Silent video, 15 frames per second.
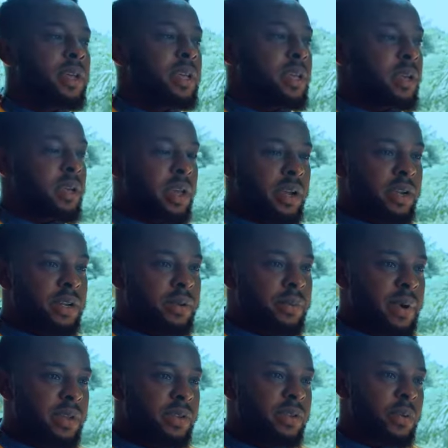The king
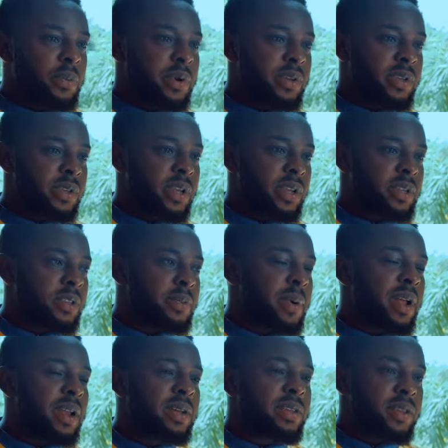demands your presence at his
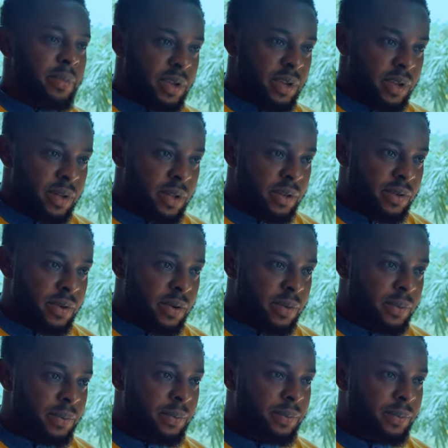palace immediately, sir.